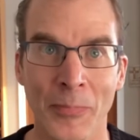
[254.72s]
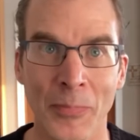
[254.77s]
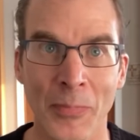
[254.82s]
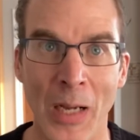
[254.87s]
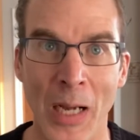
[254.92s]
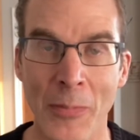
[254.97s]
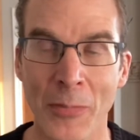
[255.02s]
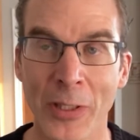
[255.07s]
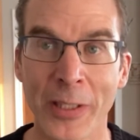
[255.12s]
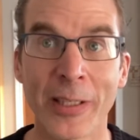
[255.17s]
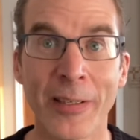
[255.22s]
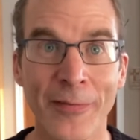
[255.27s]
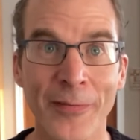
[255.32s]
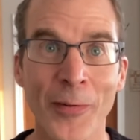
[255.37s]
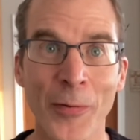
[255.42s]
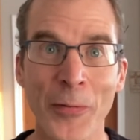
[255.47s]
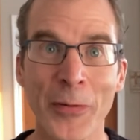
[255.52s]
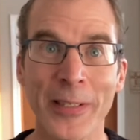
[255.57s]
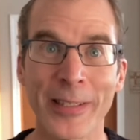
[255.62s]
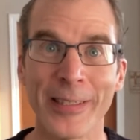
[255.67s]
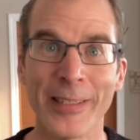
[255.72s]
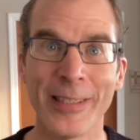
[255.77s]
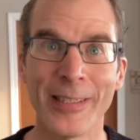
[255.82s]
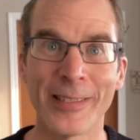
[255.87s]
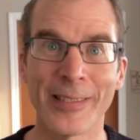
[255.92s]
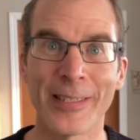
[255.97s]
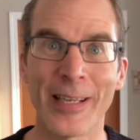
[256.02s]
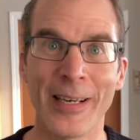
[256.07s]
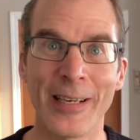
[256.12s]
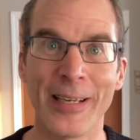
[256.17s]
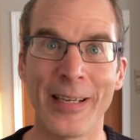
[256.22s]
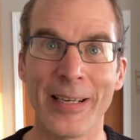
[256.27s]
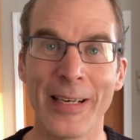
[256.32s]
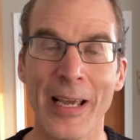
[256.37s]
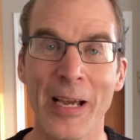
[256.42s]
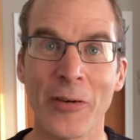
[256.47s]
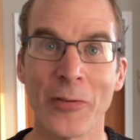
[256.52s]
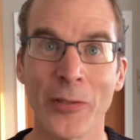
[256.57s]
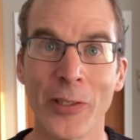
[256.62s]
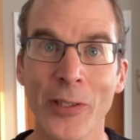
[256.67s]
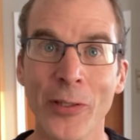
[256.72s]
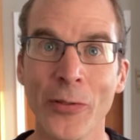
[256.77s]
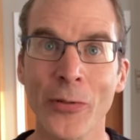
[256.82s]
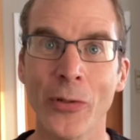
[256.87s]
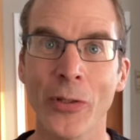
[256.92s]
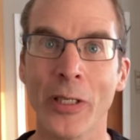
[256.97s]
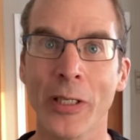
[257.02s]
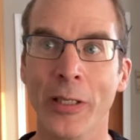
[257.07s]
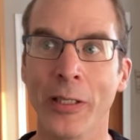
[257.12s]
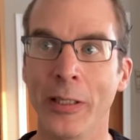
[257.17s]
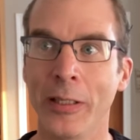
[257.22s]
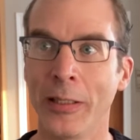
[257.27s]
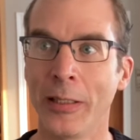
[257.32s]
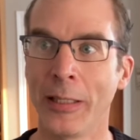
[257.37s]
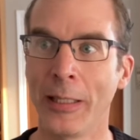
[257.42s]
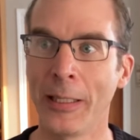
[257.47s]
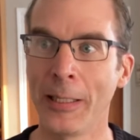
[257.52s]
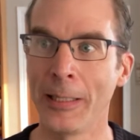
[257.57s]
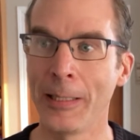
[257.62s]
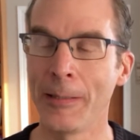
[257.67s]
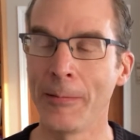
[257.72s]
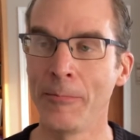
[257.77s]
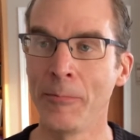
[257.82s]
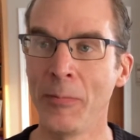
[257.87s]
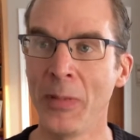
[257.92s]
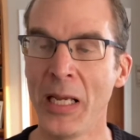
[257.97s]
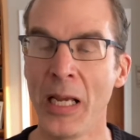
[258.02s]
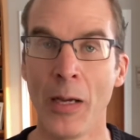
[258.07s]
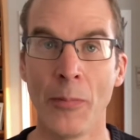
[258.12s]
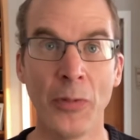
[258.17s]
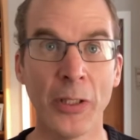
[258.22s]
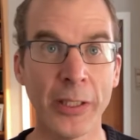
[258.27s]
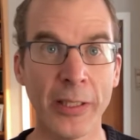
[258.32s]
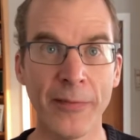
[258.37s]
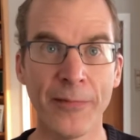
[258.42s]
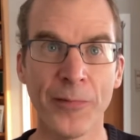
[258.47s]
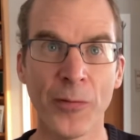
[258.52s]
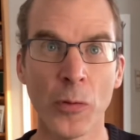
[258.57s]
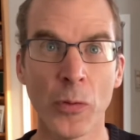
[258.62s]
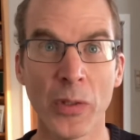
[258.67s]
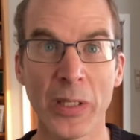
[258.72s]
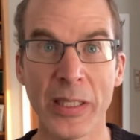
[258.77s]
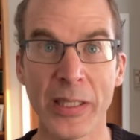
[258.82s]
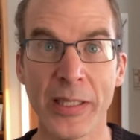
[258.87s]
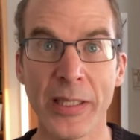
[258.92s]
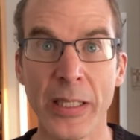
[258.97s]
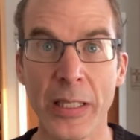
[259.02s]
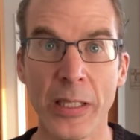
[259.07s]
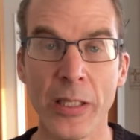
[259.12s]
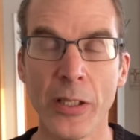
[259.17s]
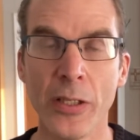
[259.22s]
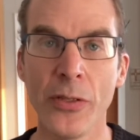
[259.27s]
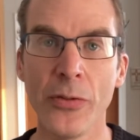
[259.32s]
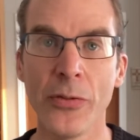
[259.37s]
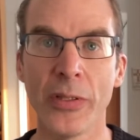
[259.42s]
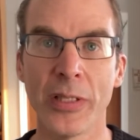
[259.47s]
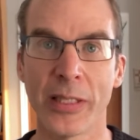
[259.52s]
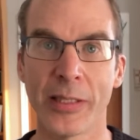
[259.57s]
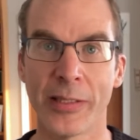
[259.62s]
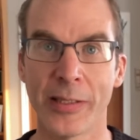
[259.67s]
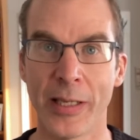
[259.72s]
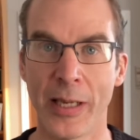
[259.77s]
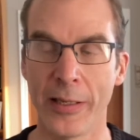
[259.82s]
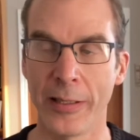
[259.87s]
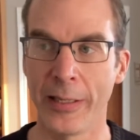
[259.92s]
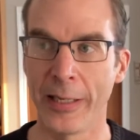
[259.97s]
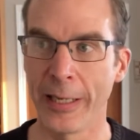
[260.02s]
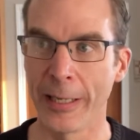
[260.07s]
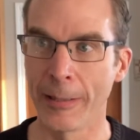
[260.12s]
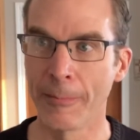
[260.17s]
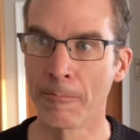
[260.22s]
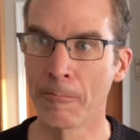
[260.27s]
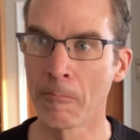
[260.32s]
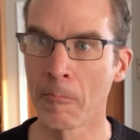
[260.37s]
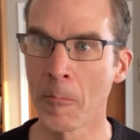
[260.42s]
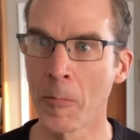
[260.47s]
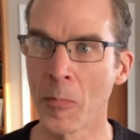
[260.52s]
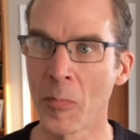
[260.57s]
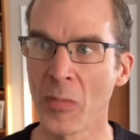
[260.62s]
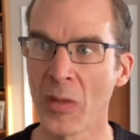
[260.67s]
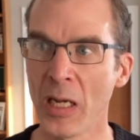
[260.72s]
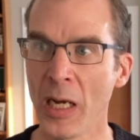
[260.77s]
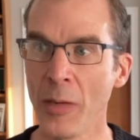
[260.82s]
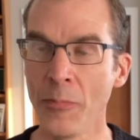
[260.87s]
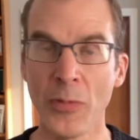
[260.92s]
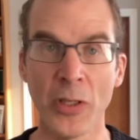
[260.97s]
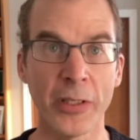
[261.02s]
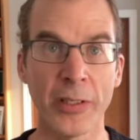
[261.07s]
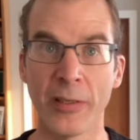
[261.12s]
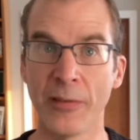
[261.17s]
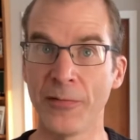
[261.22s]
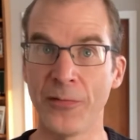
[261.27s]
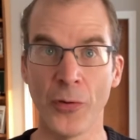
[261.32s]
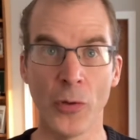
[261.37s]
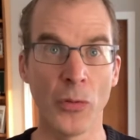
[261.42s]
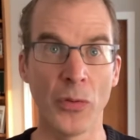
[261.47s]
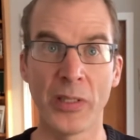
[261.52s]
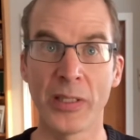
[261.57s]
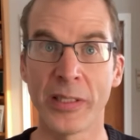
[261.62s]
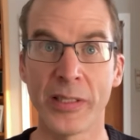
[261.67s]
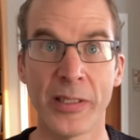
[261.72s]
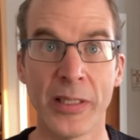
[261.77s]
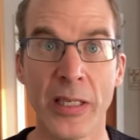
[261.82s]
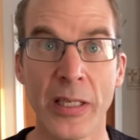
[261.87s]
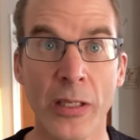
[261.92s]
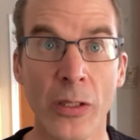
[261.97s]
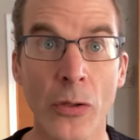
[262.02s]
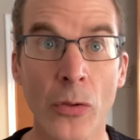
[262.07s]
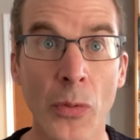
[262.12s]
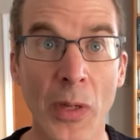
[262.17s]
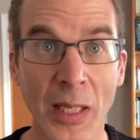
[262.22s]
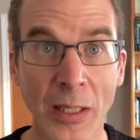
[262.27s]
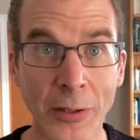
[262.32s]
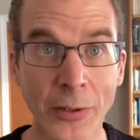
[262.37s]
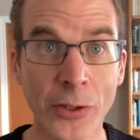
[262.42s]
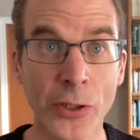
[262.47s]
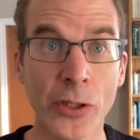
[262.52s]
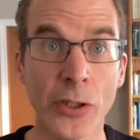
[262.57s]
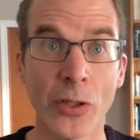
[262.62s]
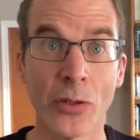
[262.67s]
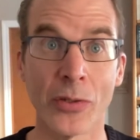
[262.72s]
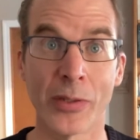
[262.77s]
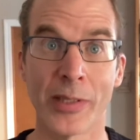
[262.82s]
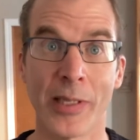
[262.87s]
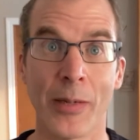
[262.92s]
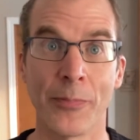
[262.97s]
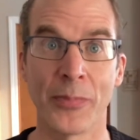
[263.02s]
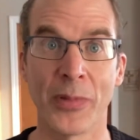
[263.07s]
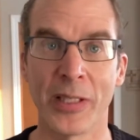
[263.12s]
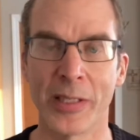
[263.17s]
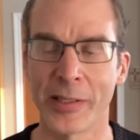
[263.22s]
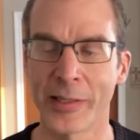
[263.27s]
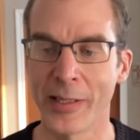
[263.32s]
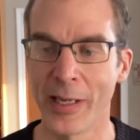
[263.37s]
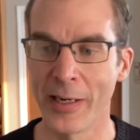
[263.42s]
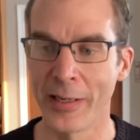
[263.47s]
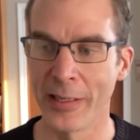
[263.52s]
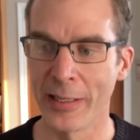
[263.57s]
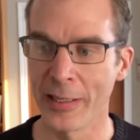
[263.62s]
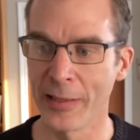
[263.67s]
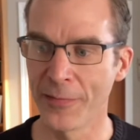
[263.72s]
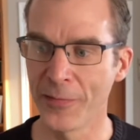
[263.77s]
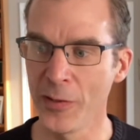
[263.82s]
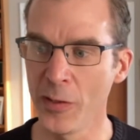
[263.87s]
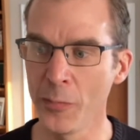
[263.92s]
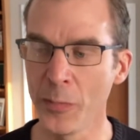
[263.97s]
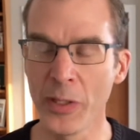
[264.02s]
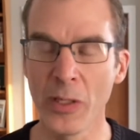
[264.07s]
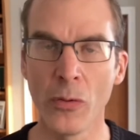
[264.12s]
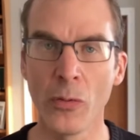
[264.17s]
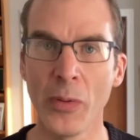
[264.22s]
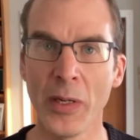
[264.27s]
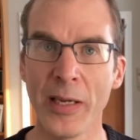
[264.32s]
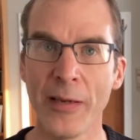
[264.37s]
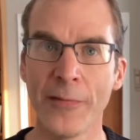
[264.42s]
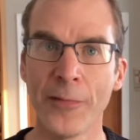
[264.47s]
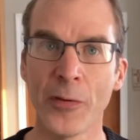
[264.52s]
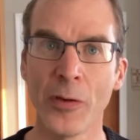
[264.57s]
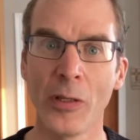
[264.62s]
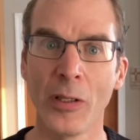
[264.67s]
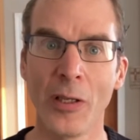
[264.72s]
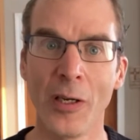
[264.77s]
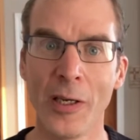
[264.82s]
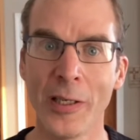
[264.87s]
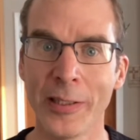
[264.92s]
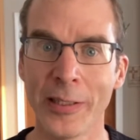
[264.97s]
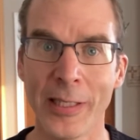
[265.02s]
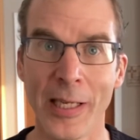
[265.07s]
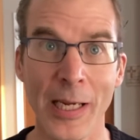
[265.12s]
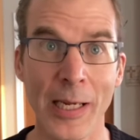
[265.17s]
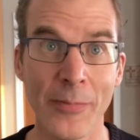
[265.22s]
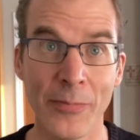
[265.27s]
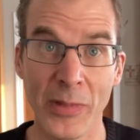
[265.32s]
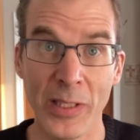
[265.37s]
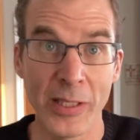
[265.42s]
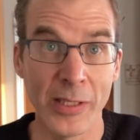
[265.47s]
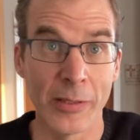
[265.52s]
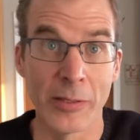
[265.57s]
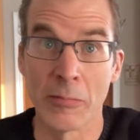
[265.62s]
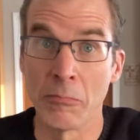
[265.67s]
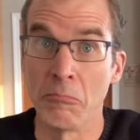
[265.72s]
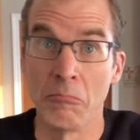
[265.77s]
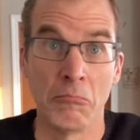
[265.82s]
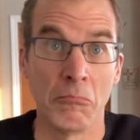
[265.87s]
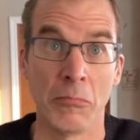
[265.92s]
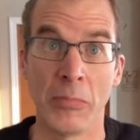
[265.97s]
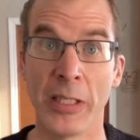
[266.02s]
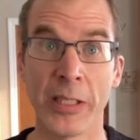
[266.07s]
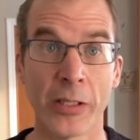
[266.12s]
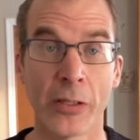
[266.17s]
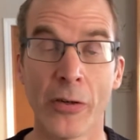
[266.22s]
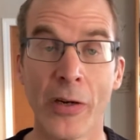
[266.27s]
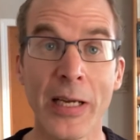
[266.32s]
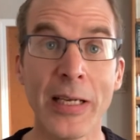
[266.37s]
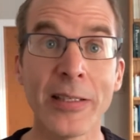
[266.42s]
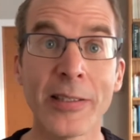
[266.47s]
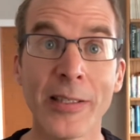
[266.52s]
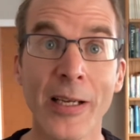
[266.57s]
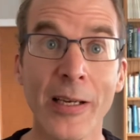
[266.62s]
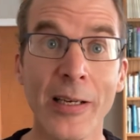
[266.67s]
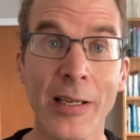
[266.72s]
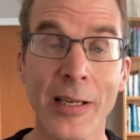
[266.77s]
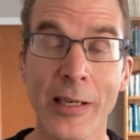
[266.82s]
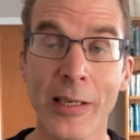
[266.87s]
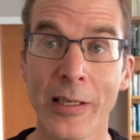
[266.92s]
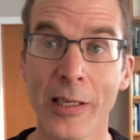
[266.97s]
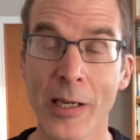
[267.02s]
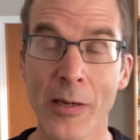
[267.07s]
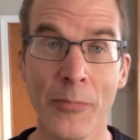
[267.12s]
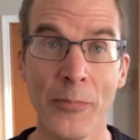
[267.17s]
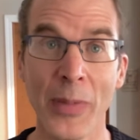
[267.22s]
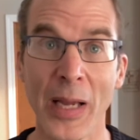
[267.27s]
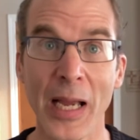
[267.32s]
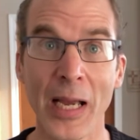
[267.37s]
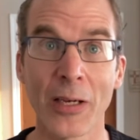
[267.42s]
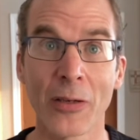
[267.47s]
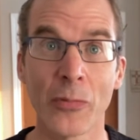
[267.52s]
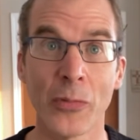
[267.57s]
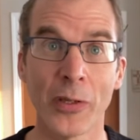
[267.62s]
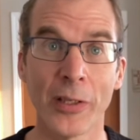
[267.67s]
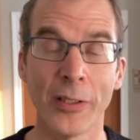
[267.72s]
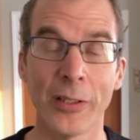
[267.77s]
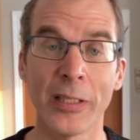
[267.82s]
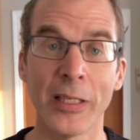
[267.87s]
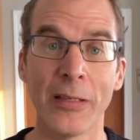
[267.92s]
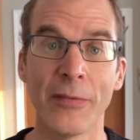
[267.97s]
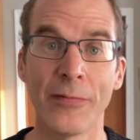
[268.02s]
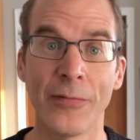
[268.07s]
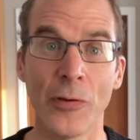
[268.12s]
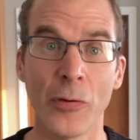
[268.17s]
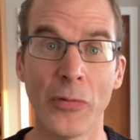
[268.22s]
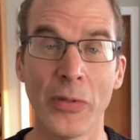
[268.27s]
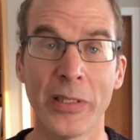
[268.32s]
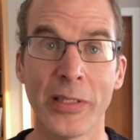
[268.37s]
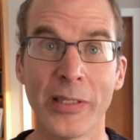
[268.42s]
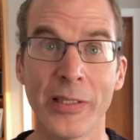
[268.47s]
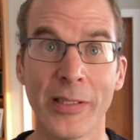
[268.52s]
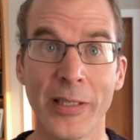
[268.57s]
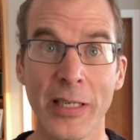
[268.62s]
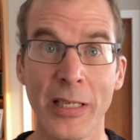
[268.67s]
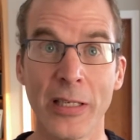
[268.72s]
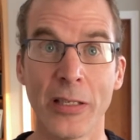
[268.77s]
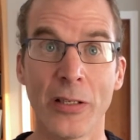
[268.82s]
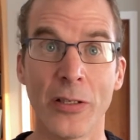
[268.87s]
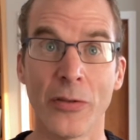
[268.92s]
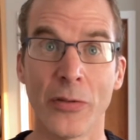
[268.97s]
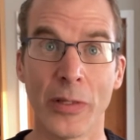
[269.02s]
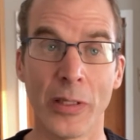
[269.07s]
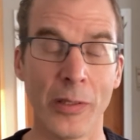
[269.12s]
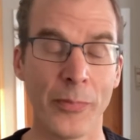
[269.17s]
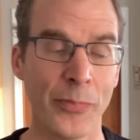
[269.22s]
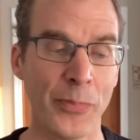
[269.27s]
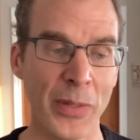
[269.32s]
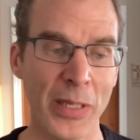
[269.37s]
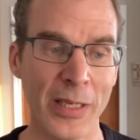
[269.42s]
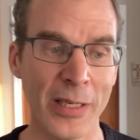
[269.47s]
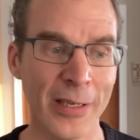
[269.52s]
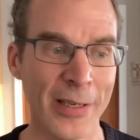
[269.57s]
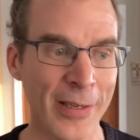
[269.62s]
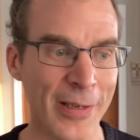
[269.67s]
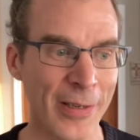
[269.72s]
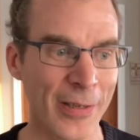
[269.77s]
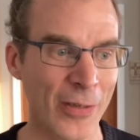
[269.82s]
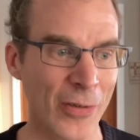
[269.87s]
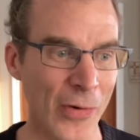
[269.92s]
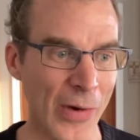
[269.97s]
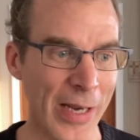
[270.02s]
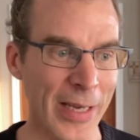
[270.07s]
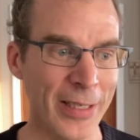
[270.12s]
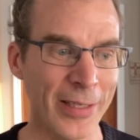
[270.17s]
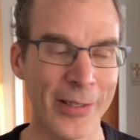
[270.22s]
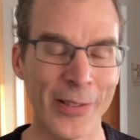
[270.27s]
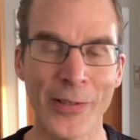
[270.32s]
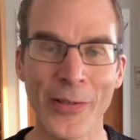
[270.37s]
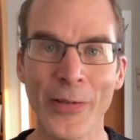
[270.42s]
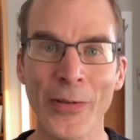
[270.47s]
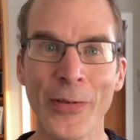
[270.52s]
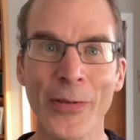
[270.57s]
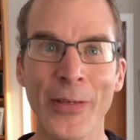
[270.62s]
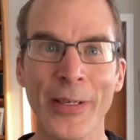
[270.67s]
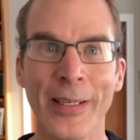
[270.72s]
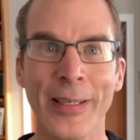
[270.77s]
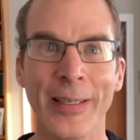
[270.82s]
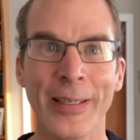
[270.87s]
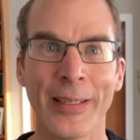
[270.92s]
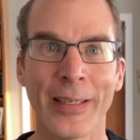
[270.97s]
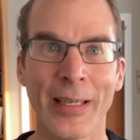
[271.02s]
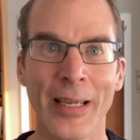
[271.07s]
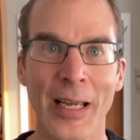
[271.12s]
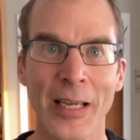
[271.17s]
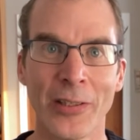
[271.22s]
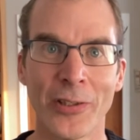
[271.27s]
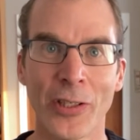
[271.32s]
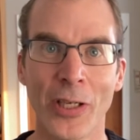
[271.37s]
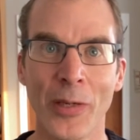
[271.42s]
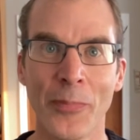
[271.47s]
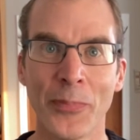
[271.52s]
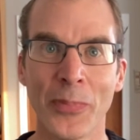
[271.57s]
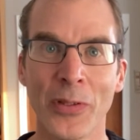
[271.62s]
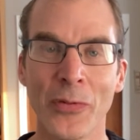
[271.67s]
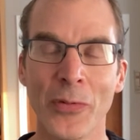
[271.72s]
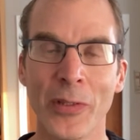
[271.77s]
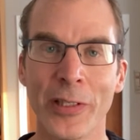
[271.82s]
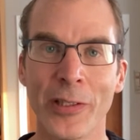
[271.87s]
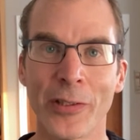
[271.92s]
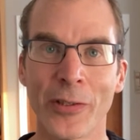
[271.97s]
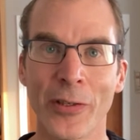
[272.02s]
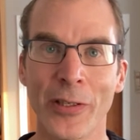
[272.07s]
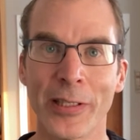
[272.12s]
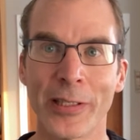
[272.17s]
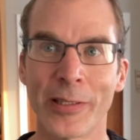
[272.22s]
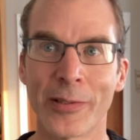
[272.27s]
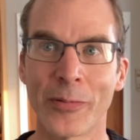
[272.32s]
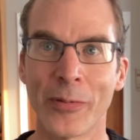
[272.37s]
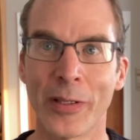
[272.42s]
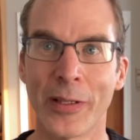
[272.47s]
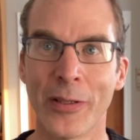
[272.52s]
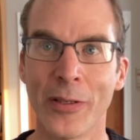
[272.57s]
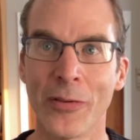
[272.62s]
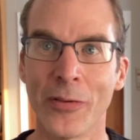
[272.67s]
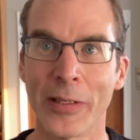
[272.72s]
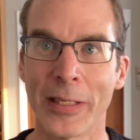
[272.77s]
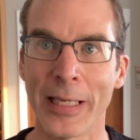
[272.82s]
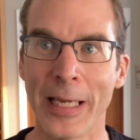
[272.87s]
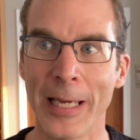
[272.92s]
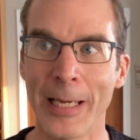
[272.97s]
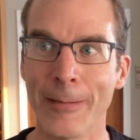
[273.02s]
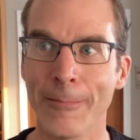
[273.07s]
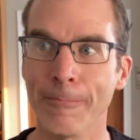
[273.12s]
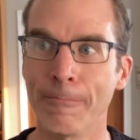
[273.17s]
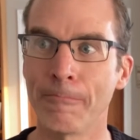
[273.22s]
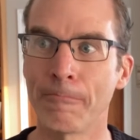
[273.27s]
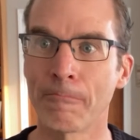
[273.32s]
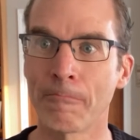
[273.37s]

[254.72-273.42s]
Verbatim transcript: I'm looking forward to this Sunday now too. Um, I'm looking forward to seeing you this Sunday. I'm looking forward to seeing who else shows up this Sunday. If you've been away for a long time, this is a great Sunday to come back. We're looking forward to seeing you. It'd be great to catch up and rejoice with you again.